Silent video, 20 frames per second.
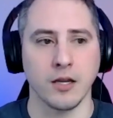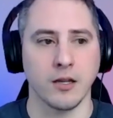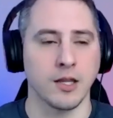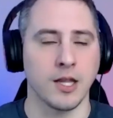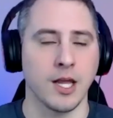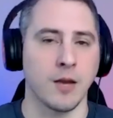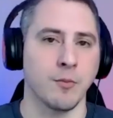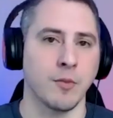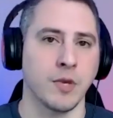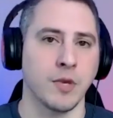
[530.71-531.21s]
And
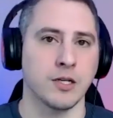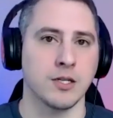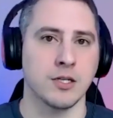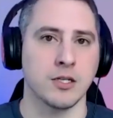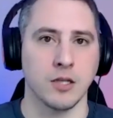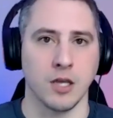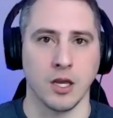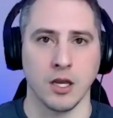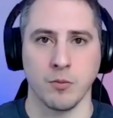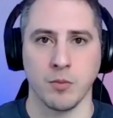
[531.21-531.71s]
that means
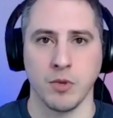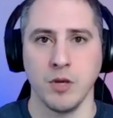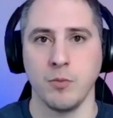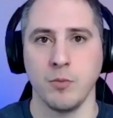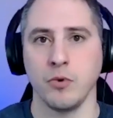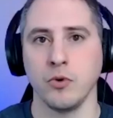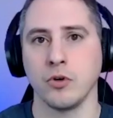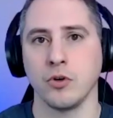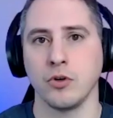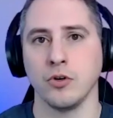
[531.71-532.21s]
like
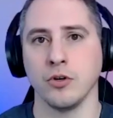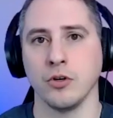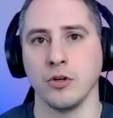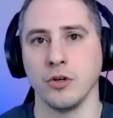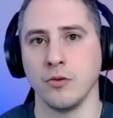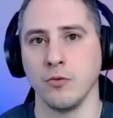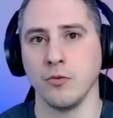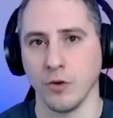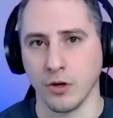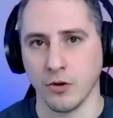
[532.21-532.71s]
people
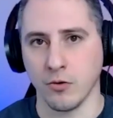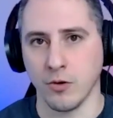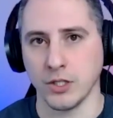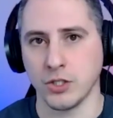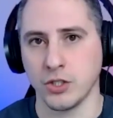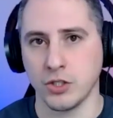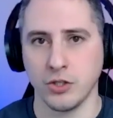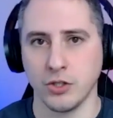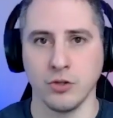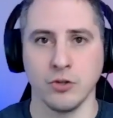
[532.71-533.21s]
could
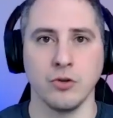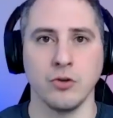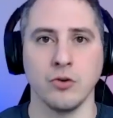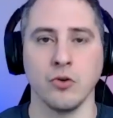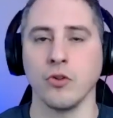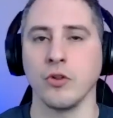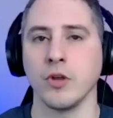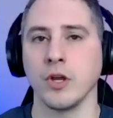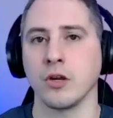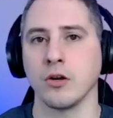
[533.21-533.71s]
request you, or
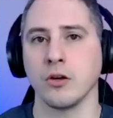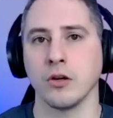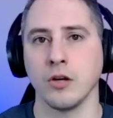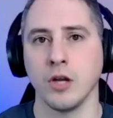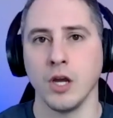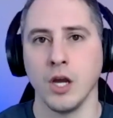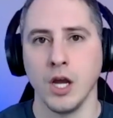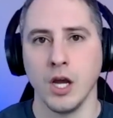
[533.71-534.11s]
they could,